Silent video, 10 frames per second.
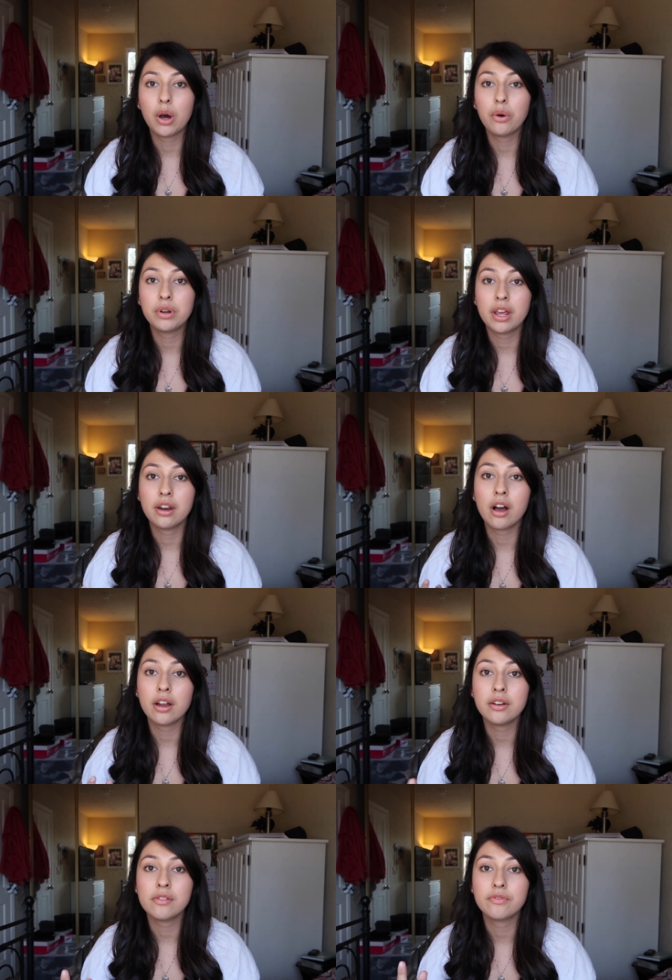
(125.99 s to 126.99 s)
hone in
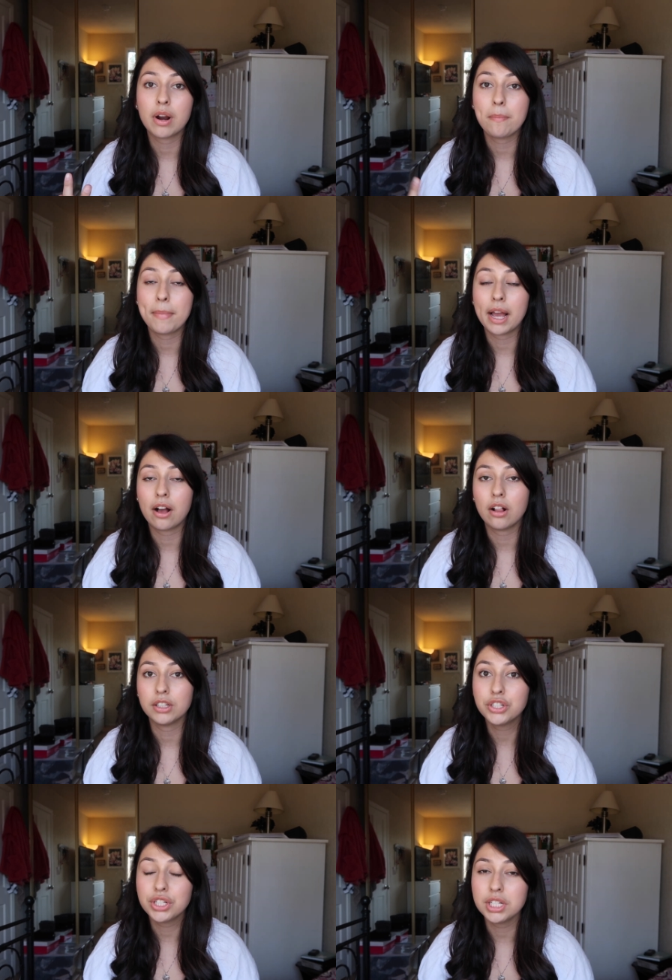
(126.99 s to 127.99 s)
on from
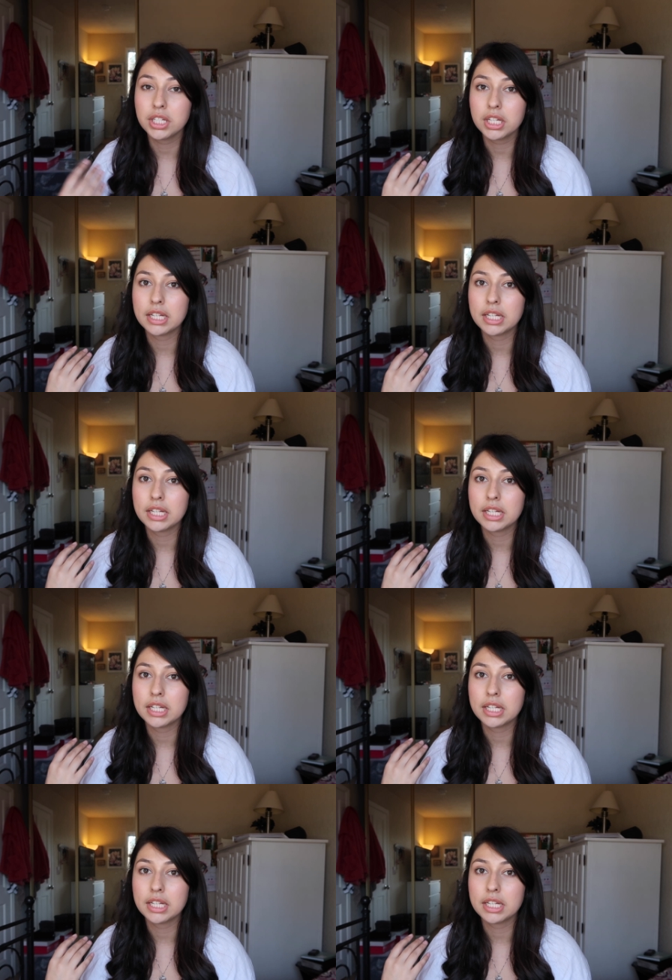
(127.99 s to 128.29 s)
biology